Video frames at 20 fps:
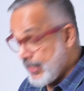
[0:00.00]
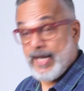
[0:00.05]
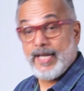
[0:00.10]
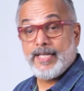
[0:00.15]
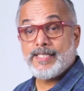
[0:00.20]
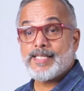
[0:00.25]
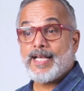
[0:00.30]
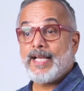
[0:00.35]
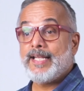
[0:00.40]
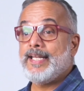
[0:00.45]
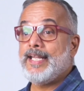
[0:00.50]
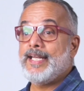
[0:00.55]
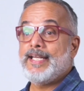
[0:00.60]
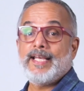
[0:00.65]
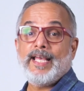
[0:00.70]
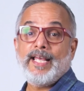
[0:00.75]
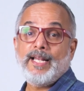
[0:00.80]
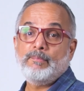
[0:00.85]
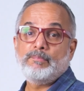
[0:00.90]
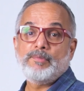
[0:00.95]
Guys, I
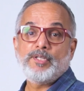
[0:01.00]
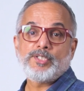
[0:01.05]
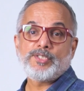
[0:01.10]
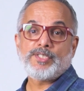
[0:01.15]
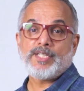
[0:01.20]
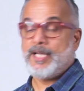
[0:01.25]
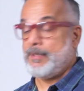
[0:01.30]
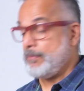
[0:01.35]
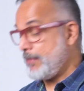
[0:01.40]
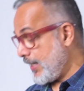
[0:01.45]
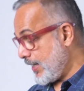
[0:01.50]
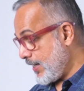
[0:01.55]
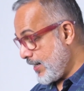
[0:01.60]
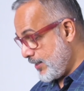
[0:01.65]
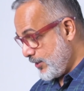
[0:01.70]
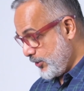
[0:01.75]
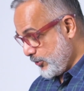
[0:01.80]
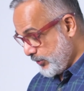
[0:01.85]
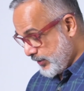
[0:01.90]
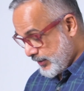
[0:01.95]
need help this time. I
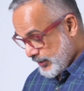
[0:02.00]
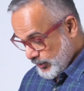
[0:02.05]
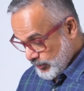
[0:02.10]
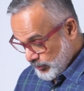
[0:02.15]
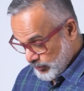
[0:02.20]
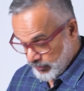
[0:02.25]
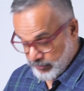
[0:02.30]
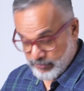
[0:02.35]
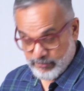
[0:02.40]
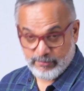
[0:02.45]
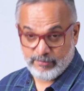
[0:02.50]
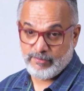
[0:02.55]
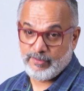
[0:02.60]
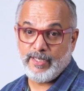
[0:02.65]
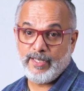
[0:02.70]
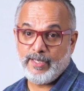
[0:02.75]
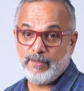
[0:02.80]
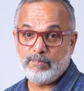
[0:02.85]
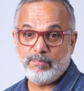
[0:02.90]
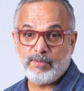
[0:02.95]
can't do it alone.
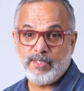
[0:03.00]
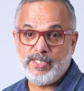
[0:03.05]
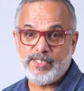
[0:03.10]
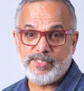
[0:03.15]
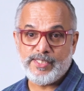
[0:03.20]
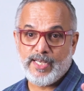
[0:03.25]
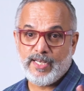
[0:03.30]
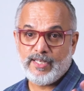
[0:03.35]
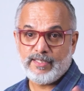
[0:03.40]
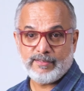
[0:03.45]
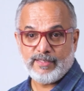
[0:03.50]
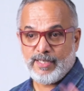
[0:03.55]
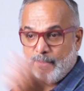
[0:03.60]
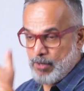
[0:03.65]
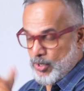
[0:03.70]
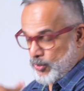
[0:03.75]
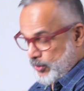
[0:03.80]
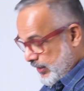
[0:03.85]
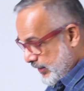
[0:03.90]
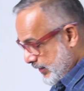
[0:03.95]
Hey, please, yeah,
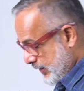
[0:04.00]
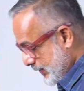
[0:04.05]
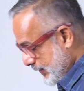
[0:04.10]
come over.